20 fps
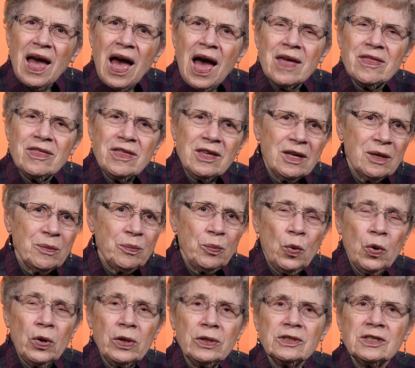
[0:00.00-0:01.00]
I think it
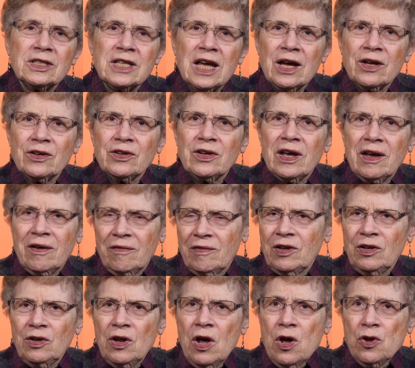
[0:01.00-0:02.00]
boils down to
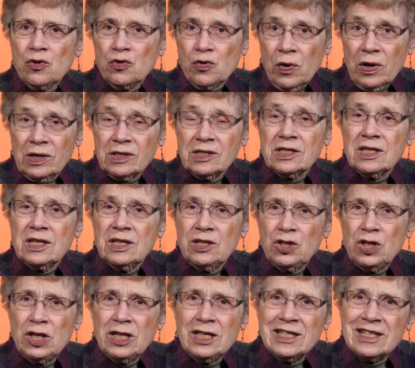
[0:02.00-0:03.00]
having trust in
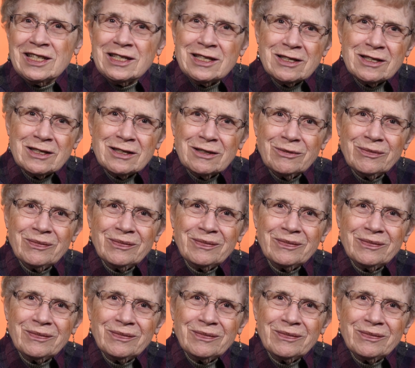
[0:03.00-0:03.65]
Jesus.